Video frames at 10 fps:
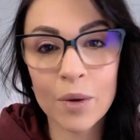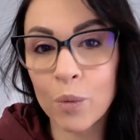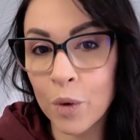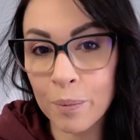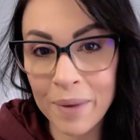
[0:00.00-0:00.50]
the
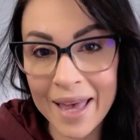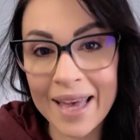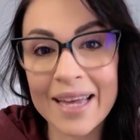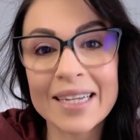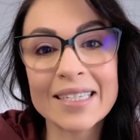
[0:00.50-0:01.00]
Whoop
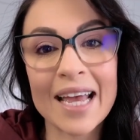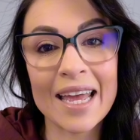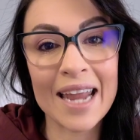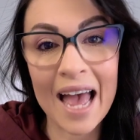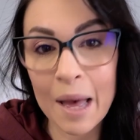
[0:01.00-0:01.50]
Band
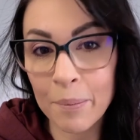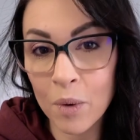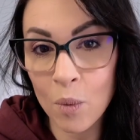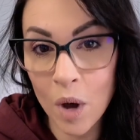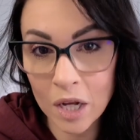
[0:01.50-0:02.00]
and
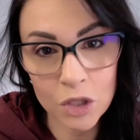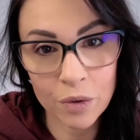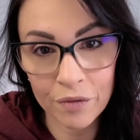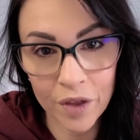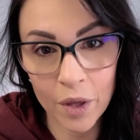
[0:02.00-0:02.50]
Apple Watch
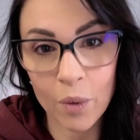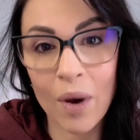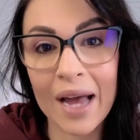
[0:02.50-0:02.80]
review,